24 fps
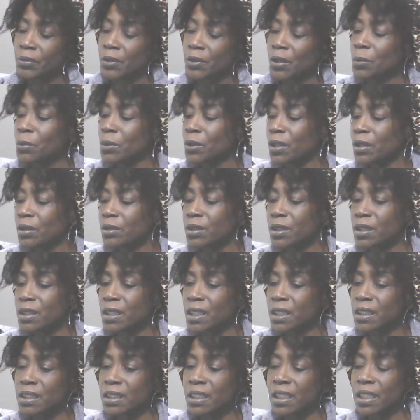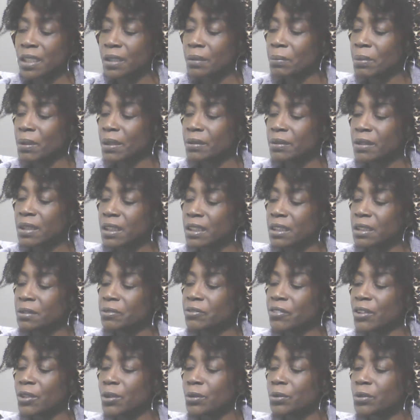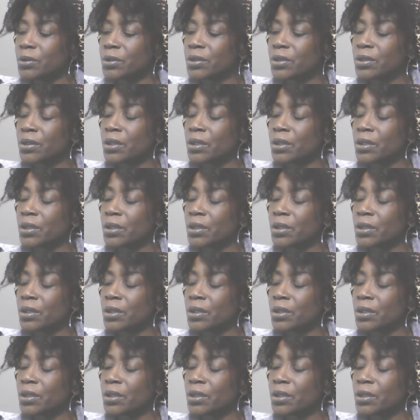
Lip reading: what else did they say about these folks?